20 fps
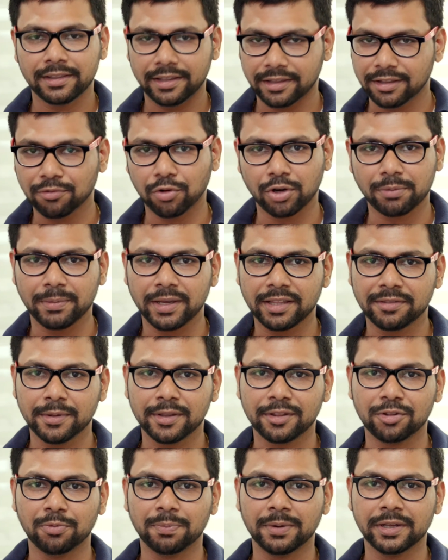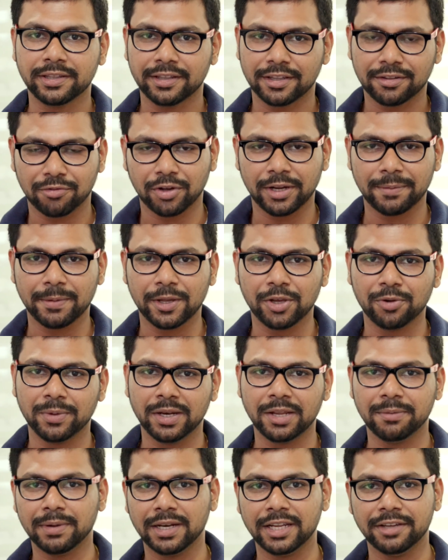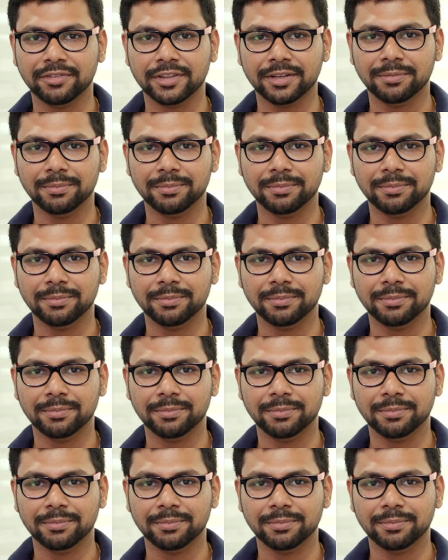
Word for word: This is what makes me super. This is why PayU Money believes in